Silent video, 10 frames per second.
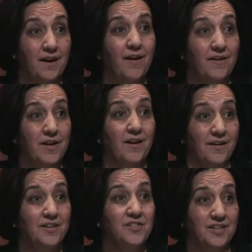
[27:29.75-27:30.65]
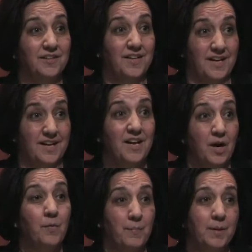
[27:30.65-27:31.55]
cardiology clinic
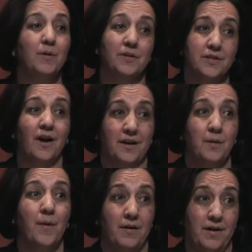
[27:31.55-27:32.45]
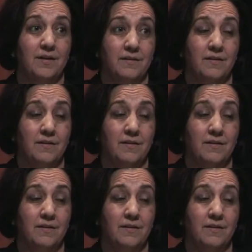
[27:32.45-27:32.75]
where people are talking about it.